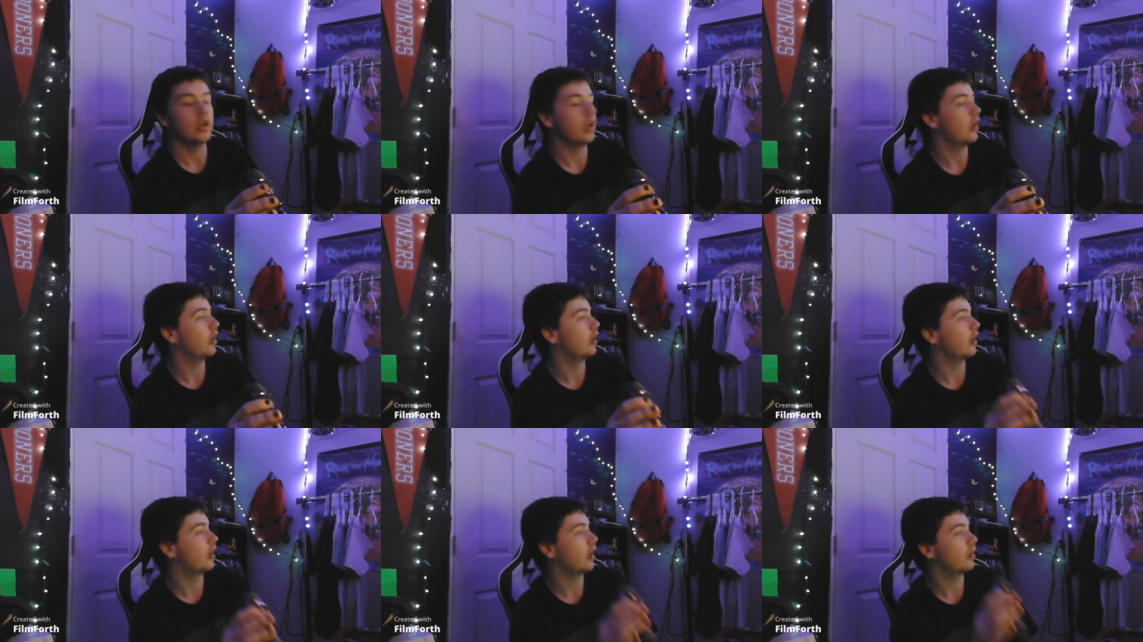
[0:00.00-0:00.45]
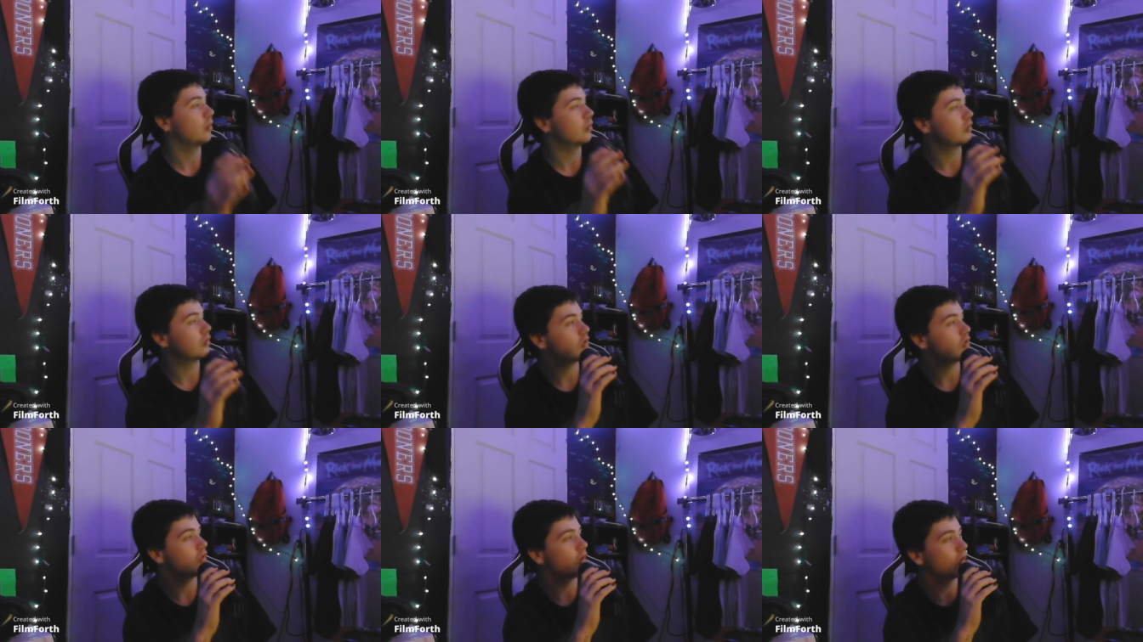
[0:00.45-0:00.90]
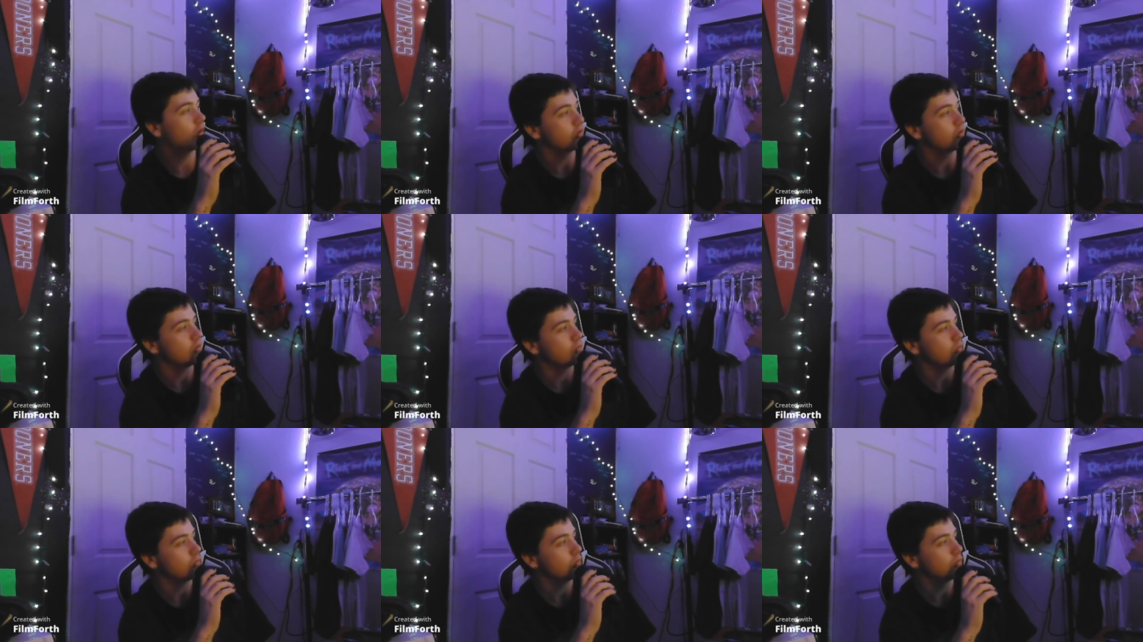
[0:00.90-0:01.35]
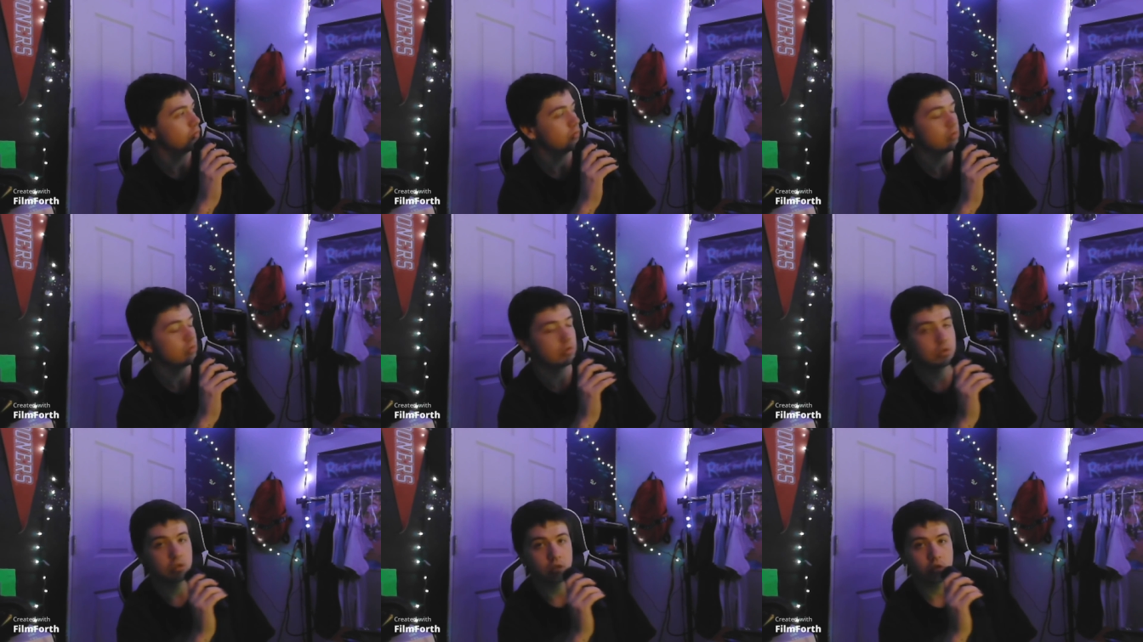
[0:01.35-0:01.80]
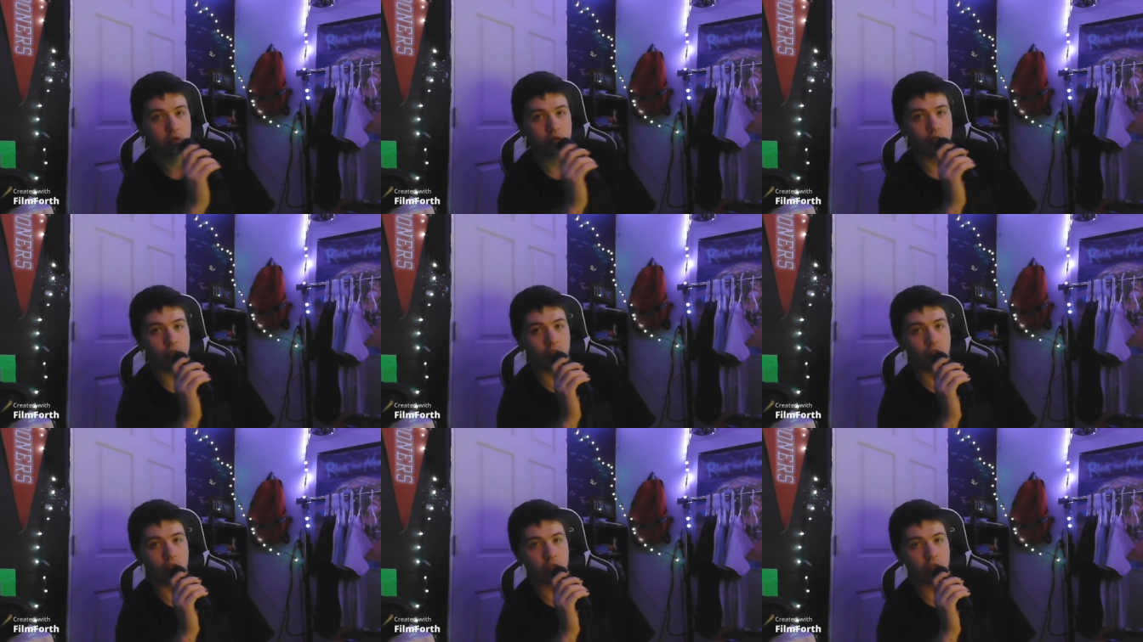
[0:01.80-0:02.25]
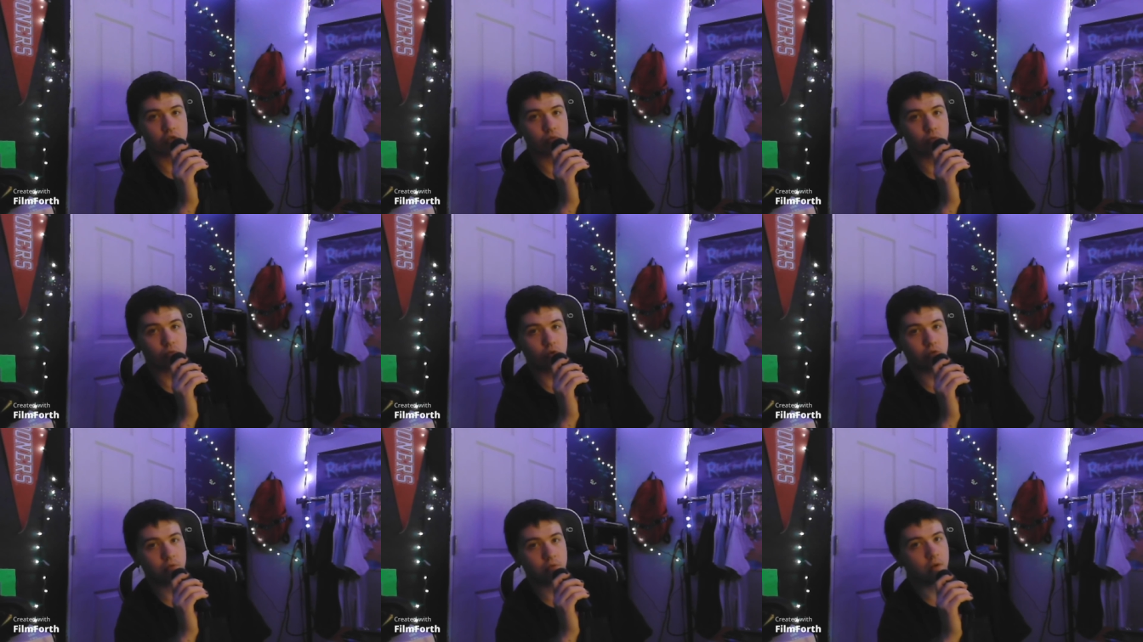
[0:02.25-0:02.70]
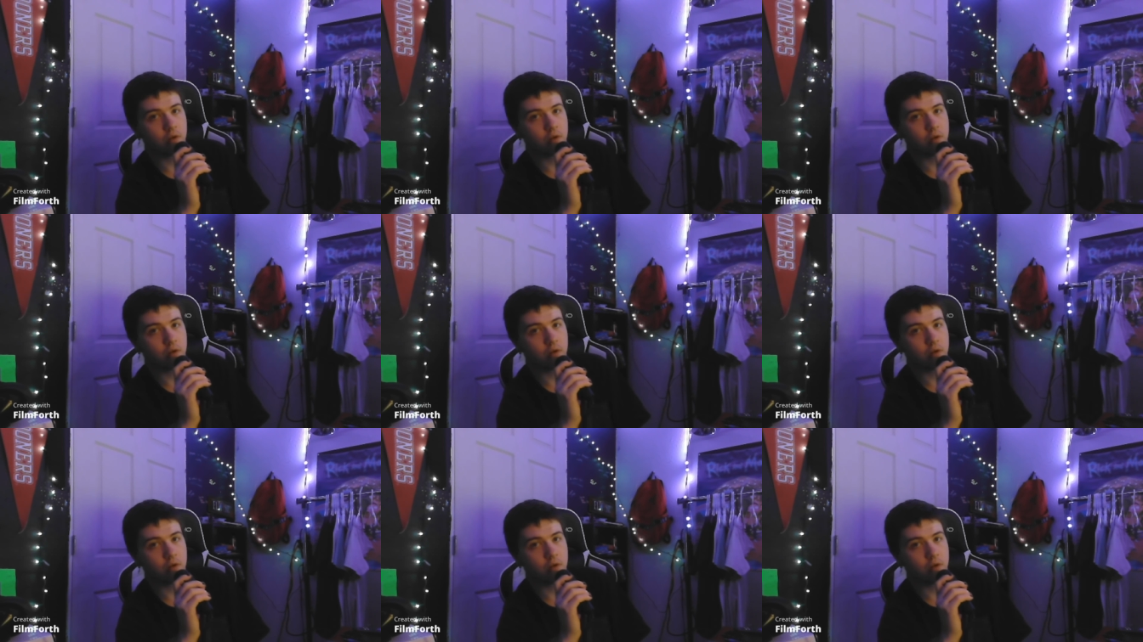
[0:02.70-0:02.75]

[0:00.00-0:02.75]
And I will see all you dudes in the next one.